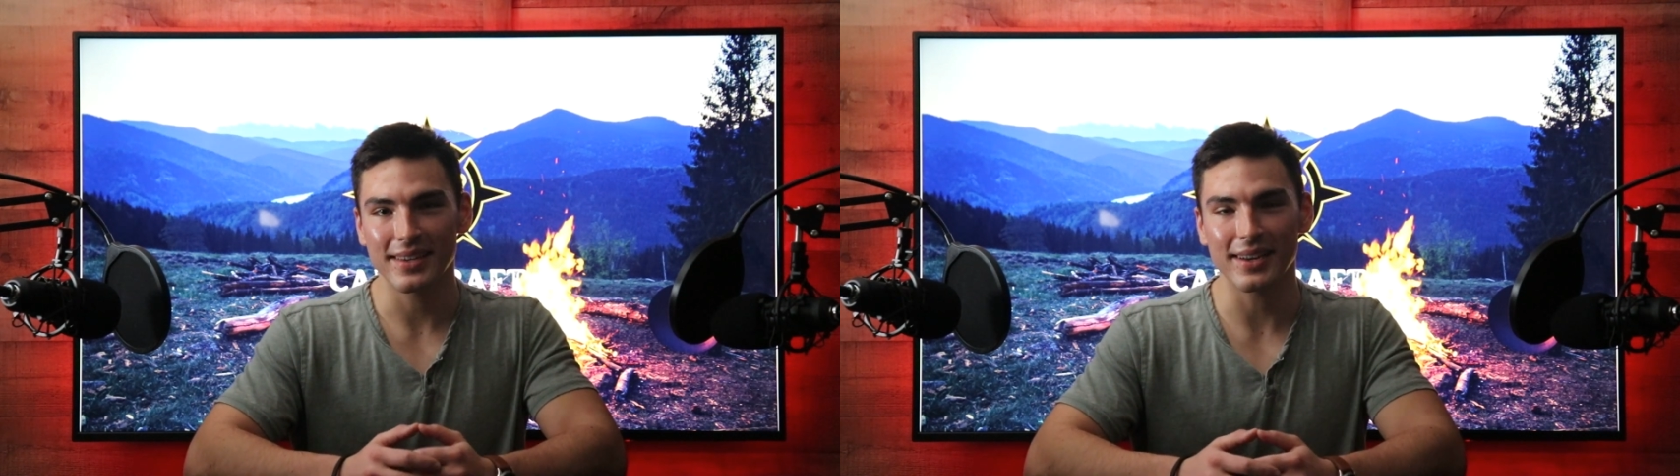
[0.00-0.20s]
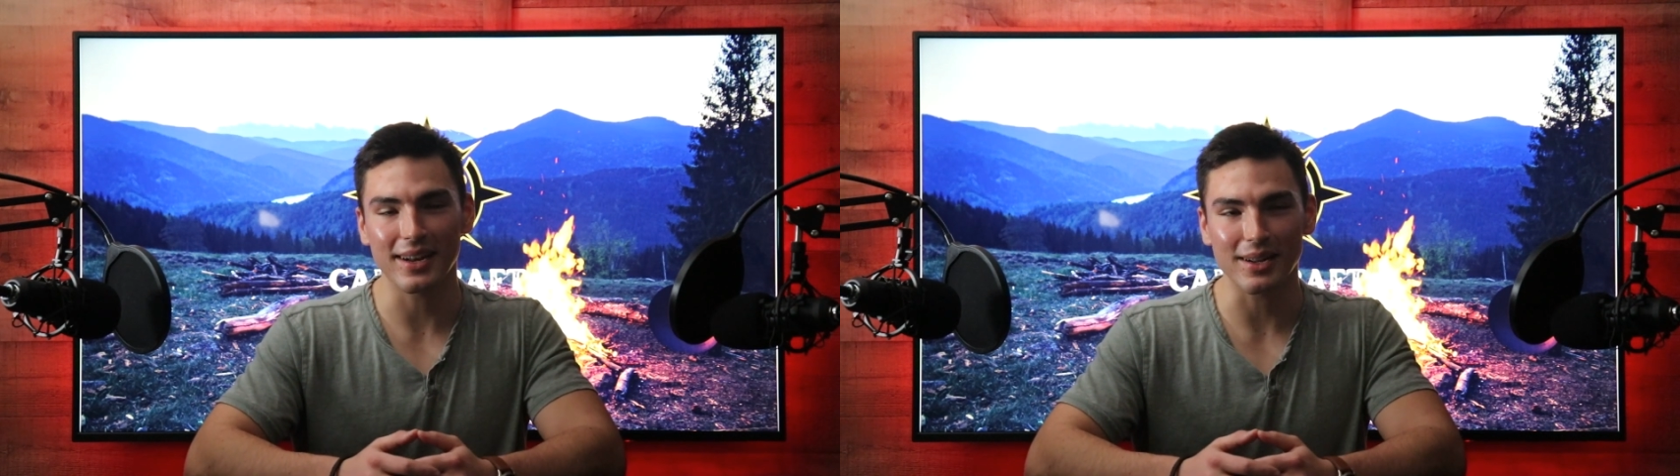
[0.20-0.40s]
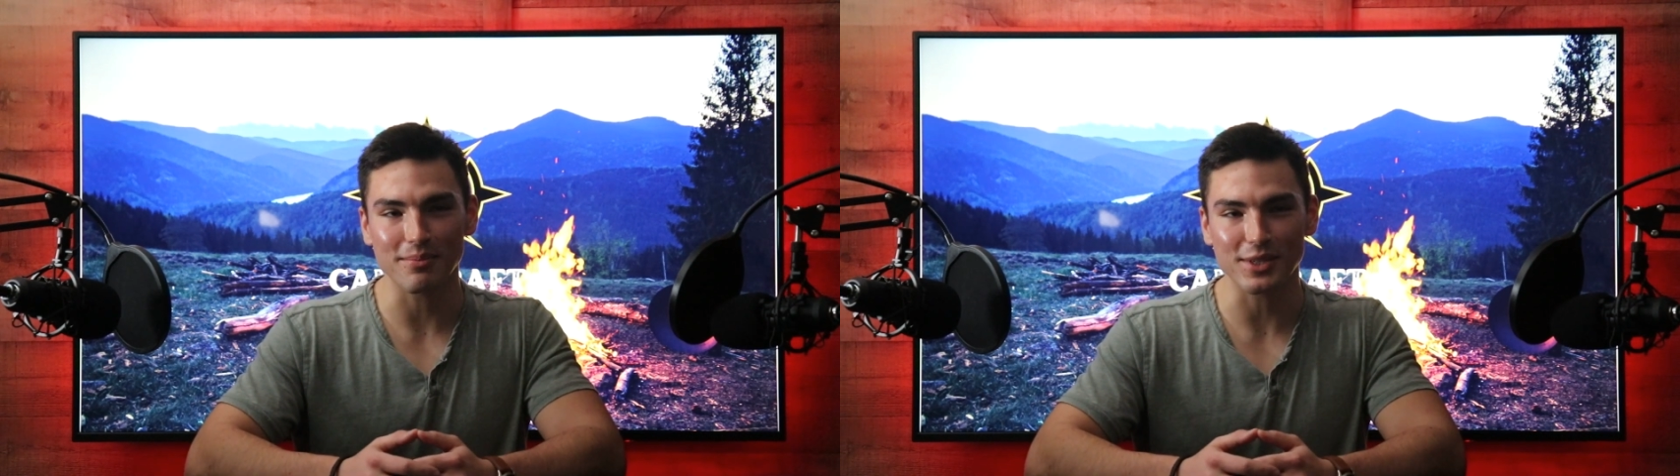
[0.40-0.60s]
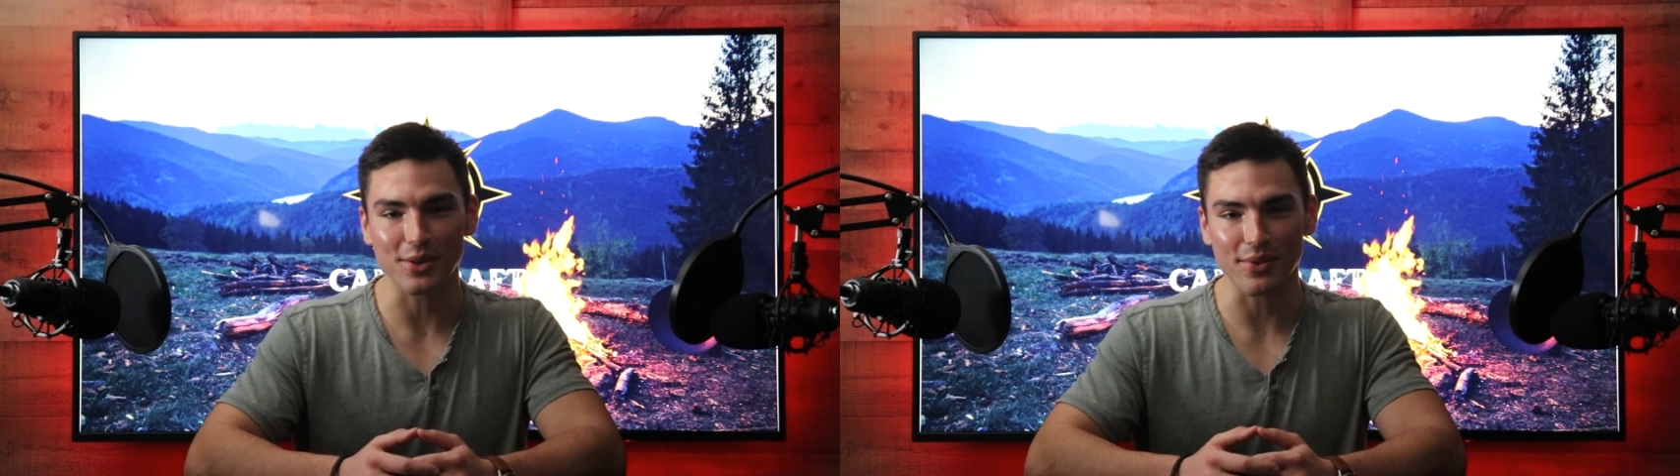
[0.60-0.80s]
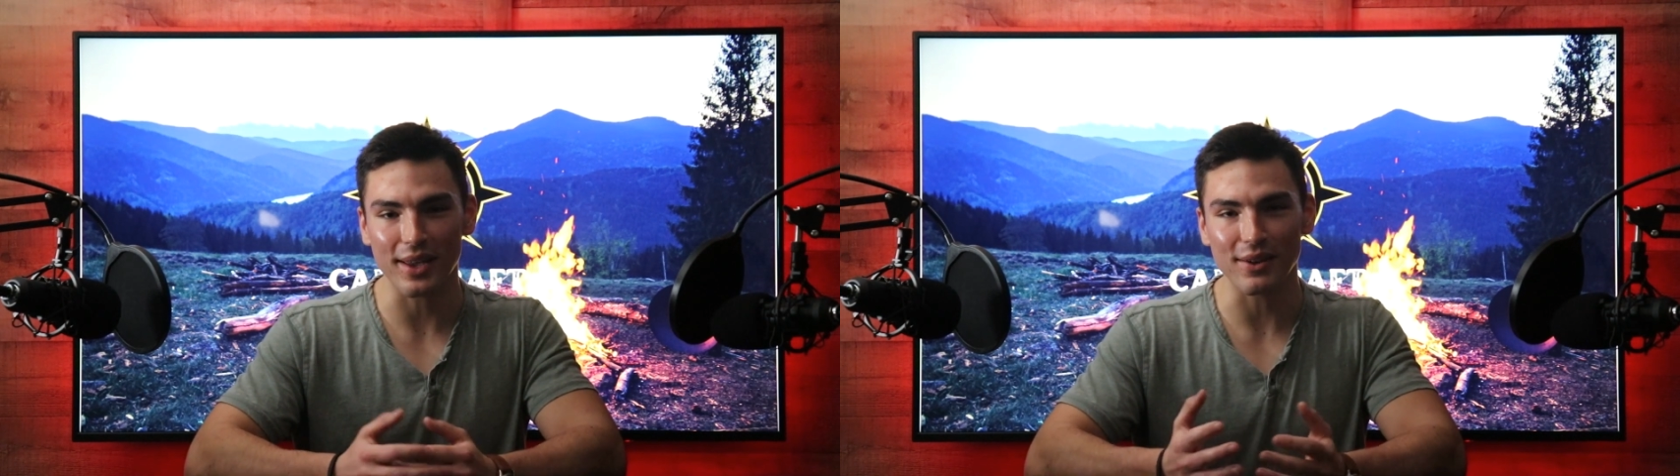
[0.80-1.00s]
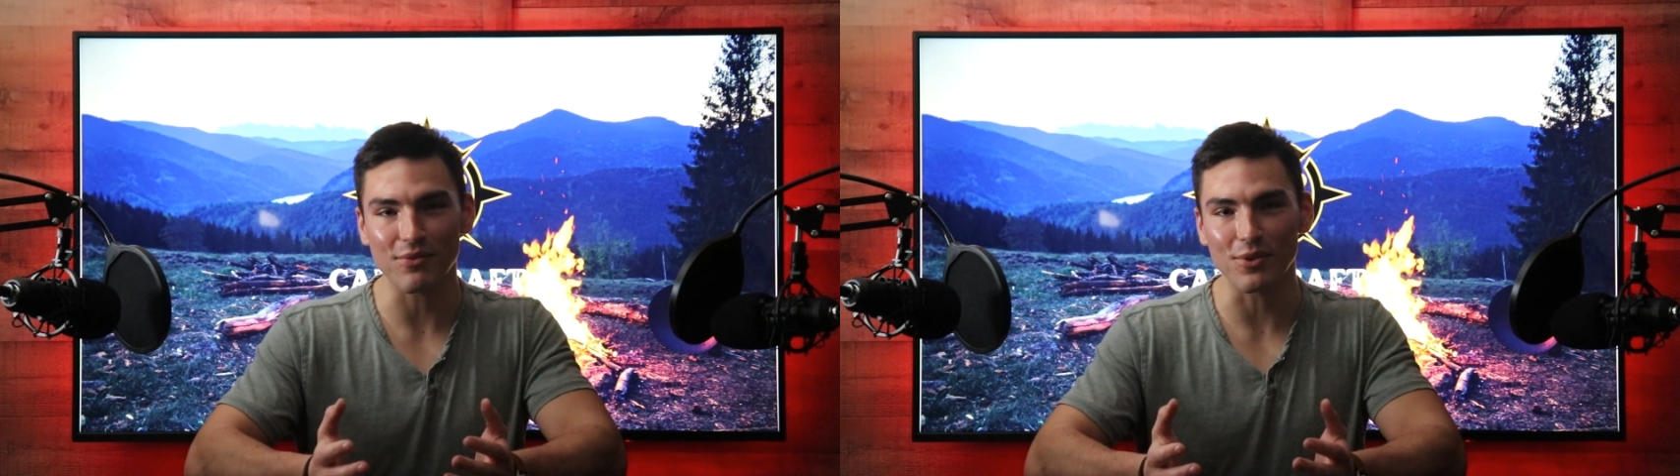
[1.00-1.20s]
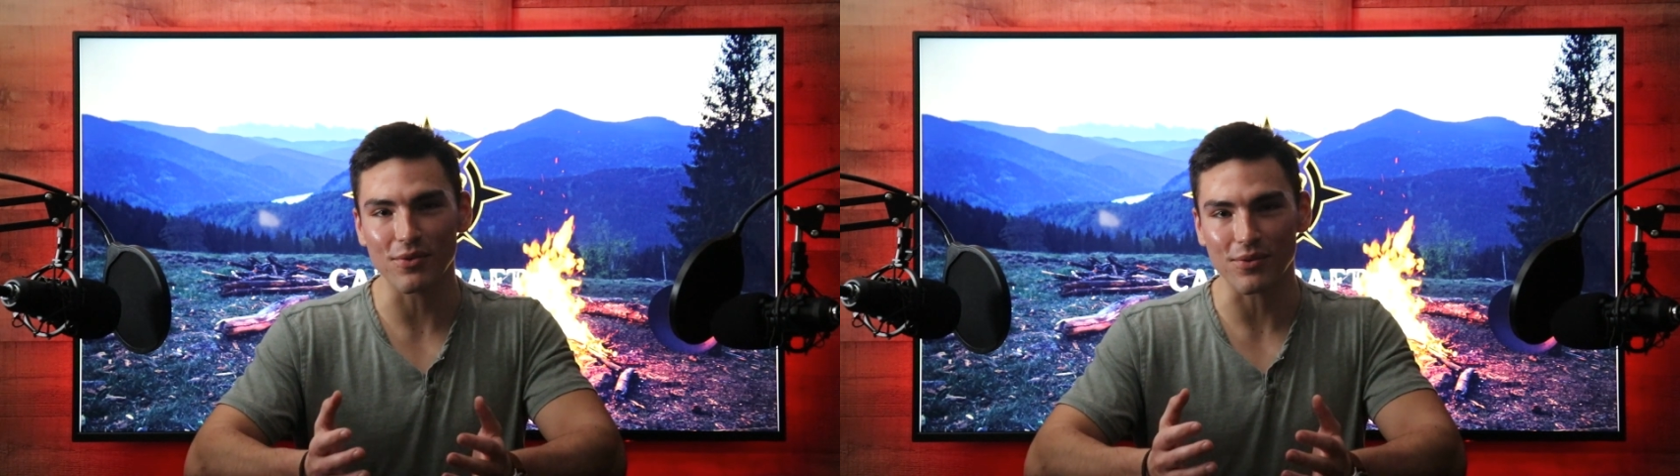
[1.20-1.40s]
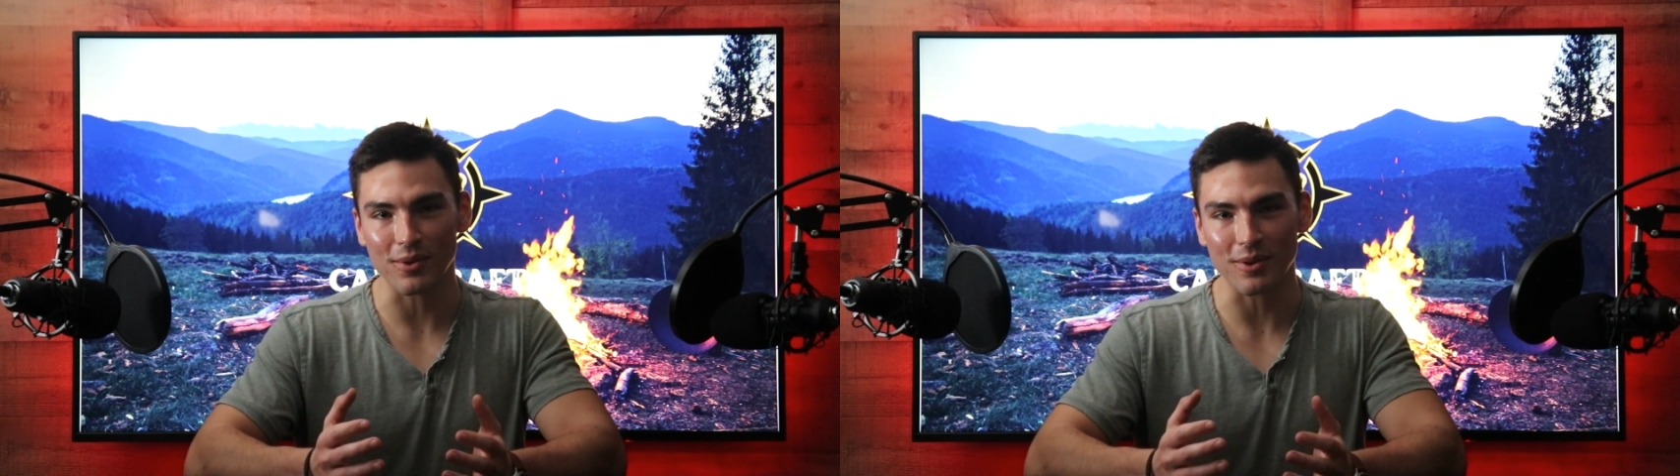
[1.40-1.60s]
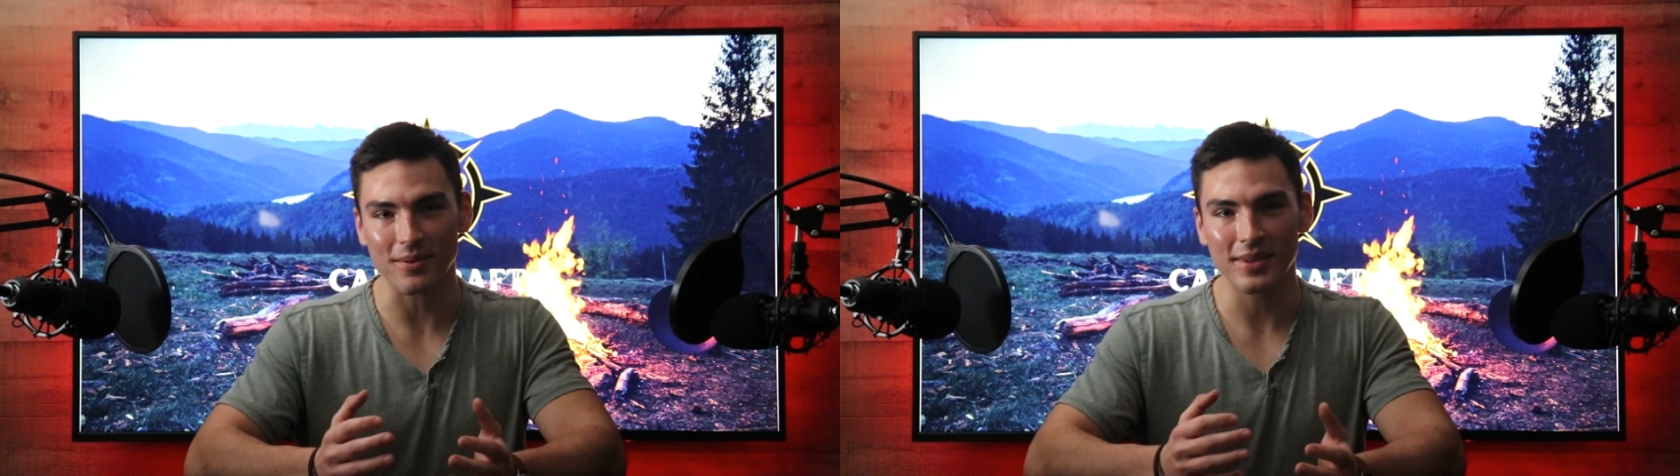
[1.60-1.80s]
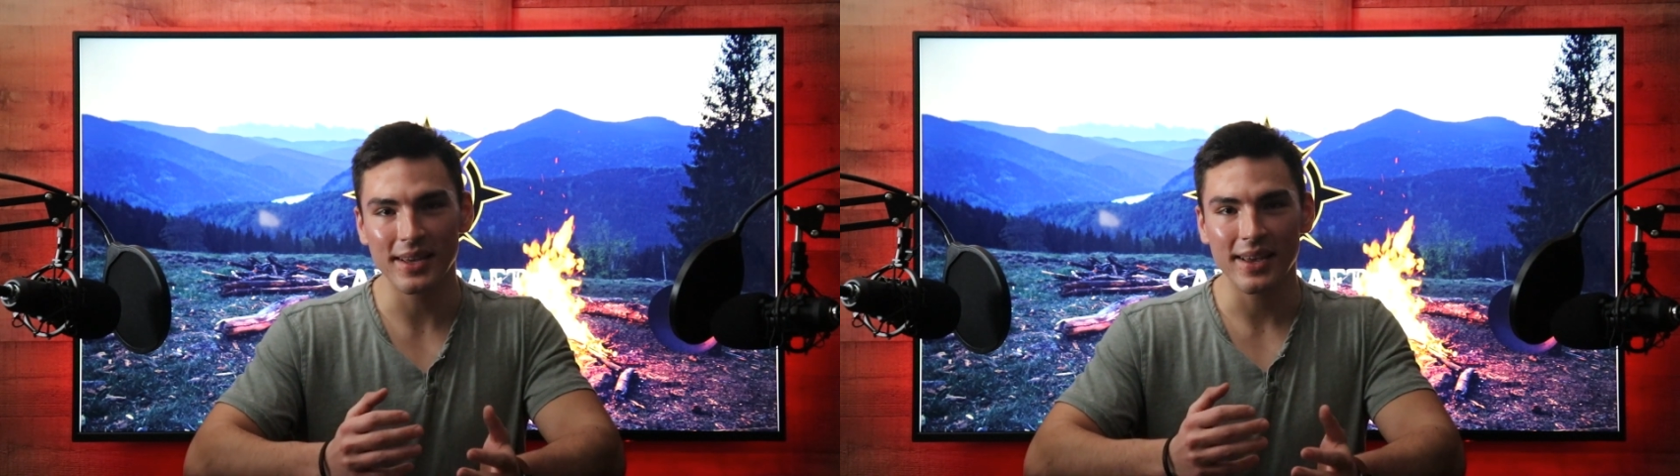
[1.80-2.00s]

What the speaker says: And I'm so thankful for